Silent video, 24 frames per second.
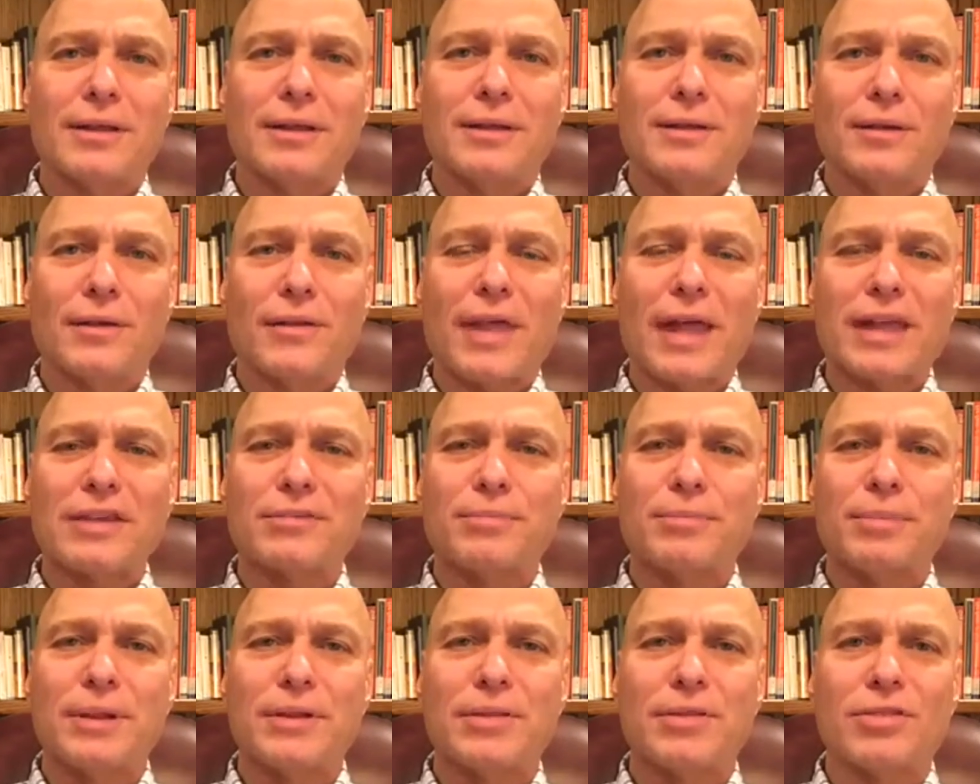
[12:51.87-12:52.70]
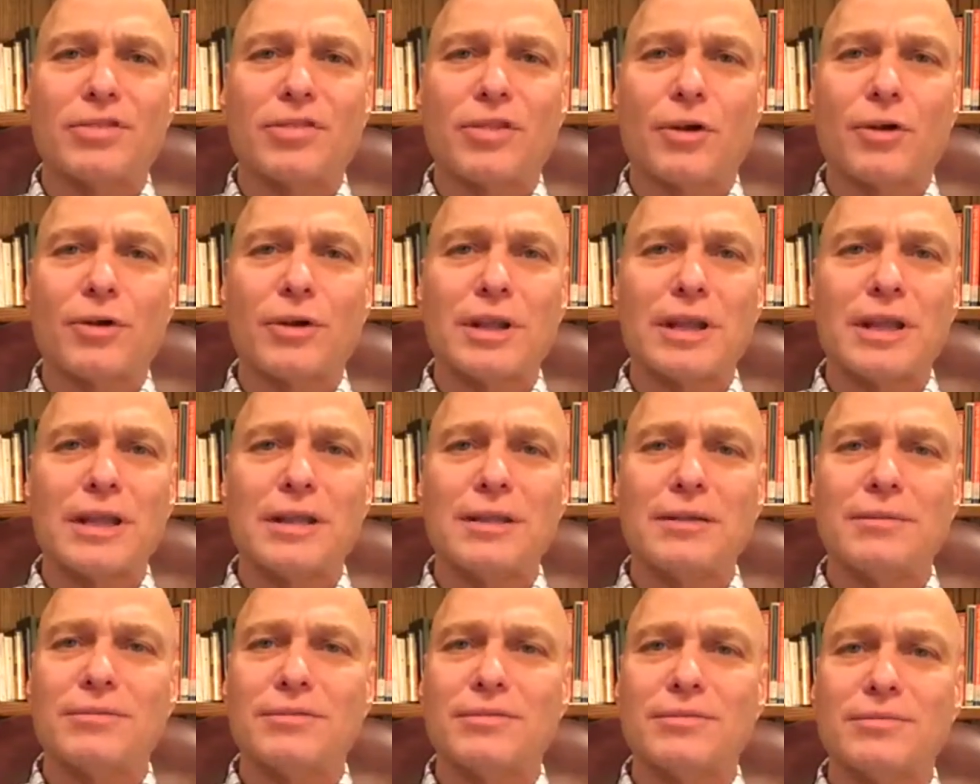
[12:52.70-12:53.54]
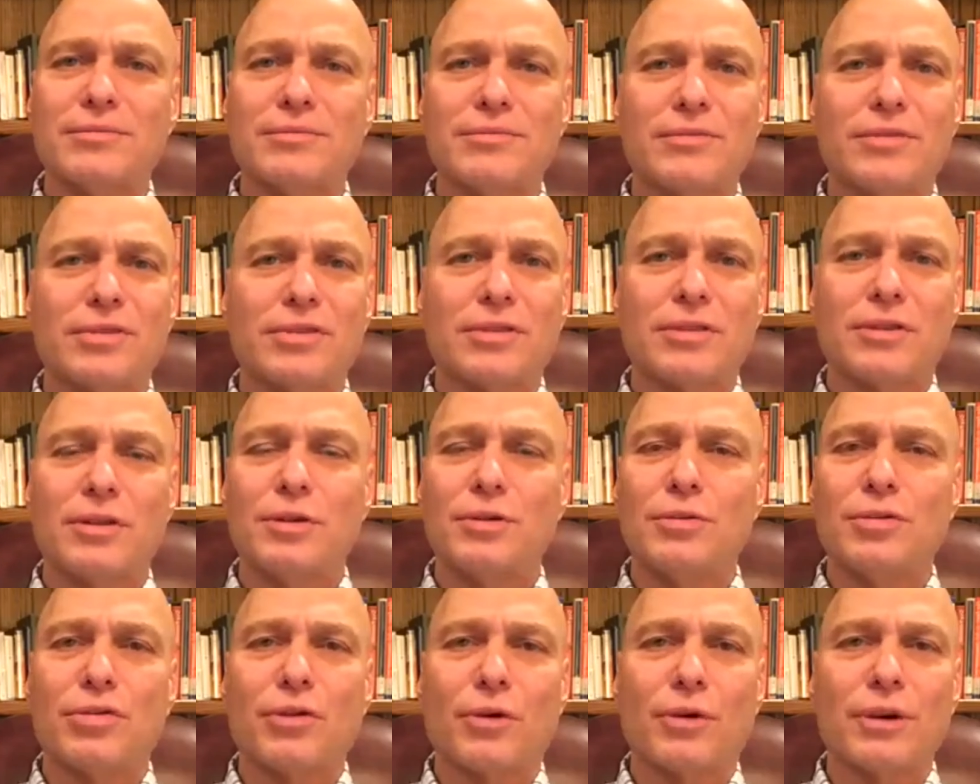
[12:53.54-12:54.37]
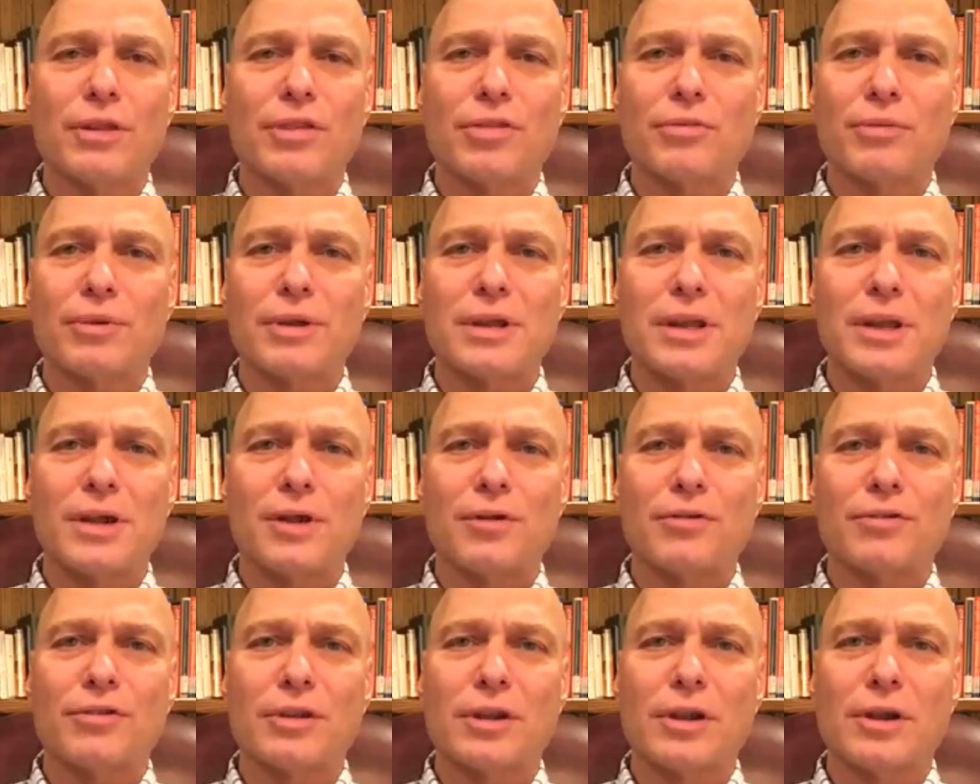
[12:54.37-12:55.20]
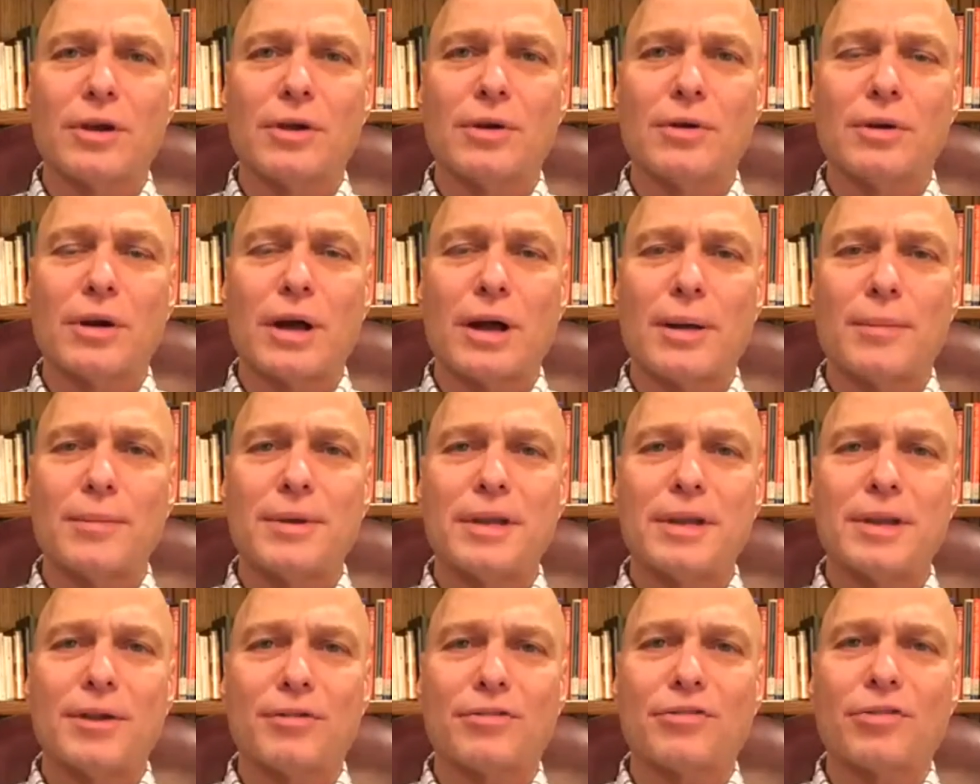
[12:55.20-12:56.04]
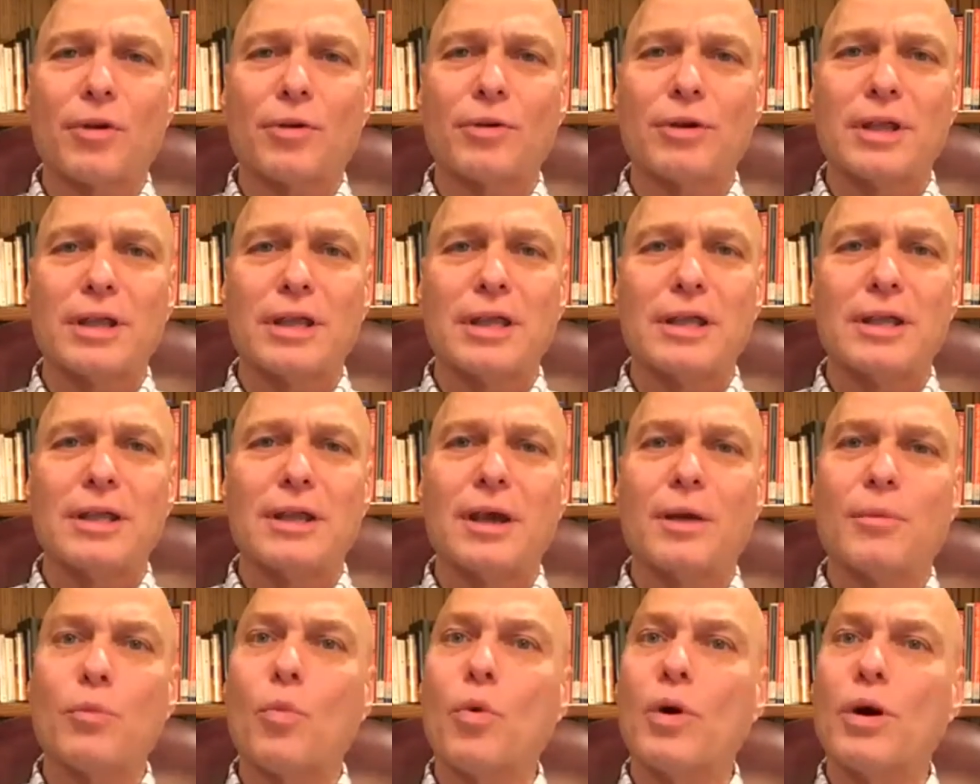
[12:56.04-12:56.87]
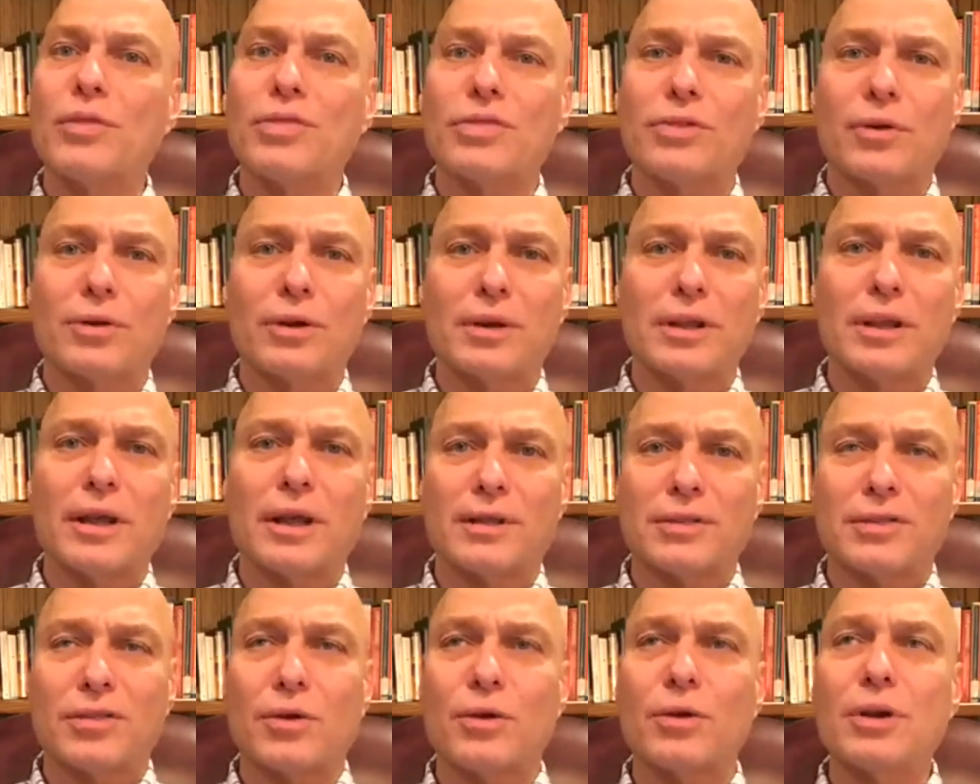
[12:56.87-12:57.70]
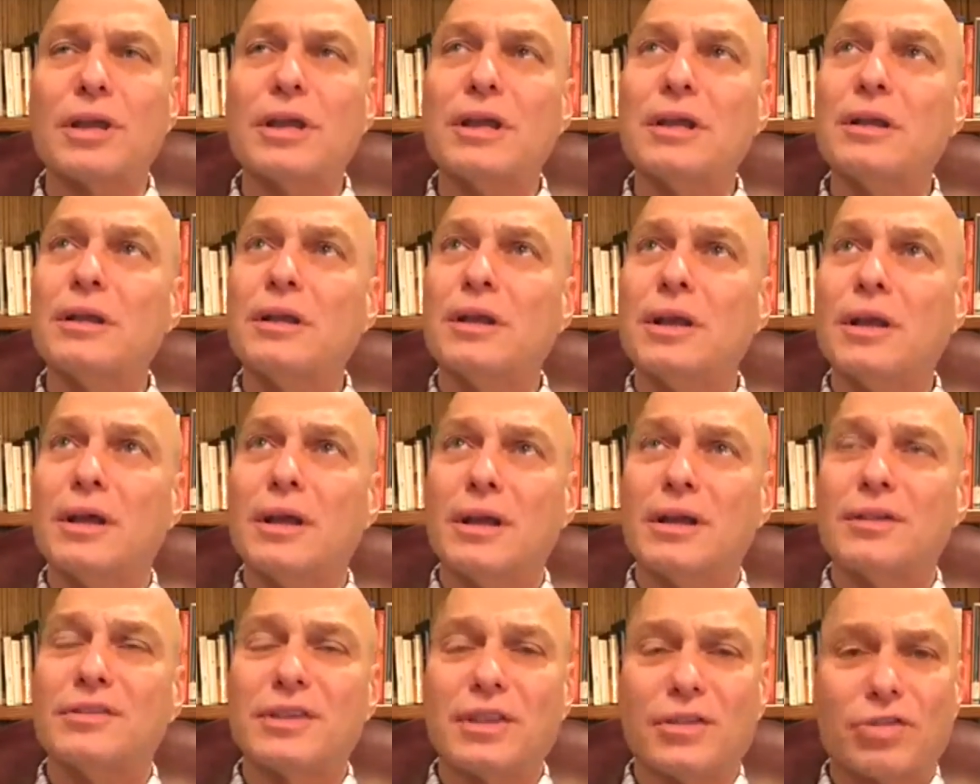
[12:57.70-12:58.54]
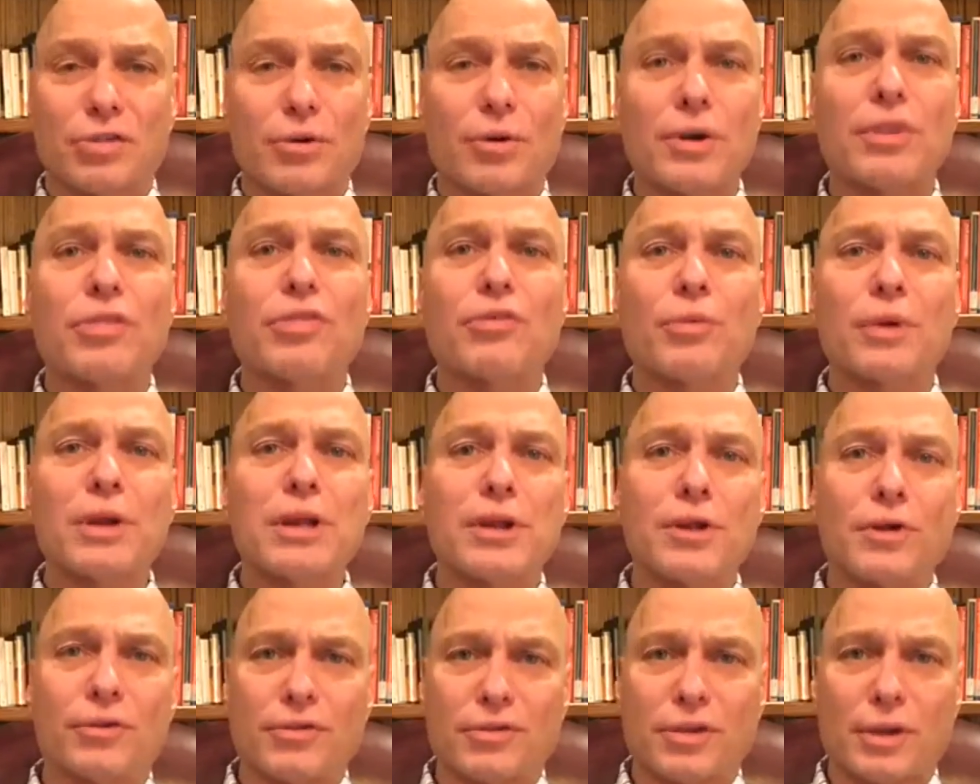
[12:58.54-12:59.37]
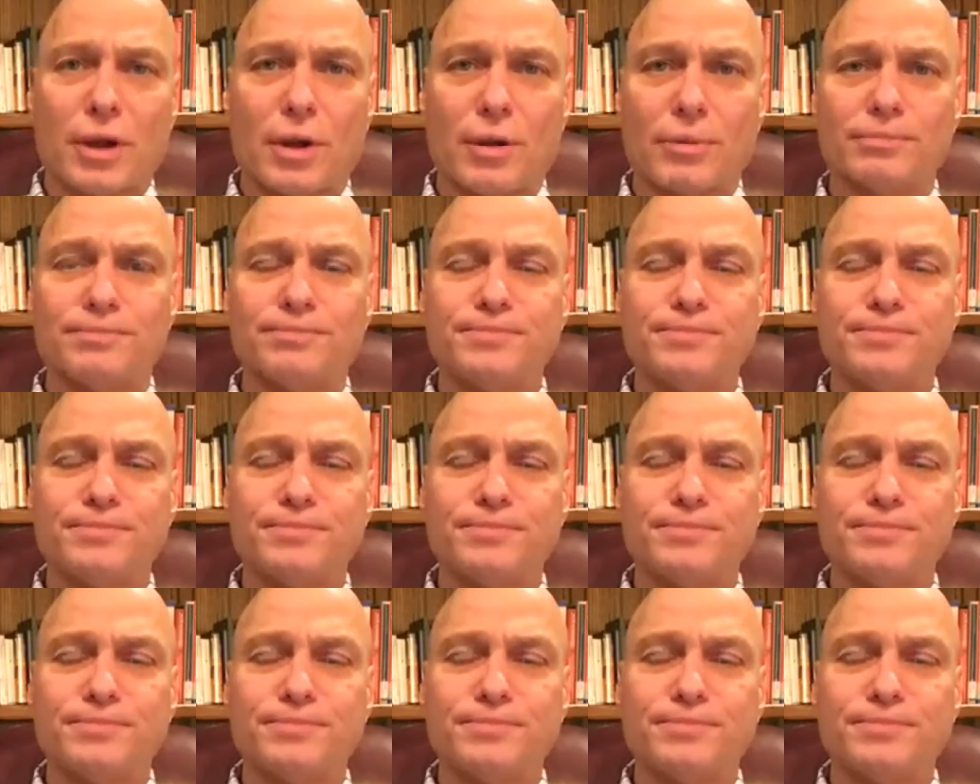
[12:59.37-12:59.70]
that's been 32, 33 years ago. How many years? 33 years ago.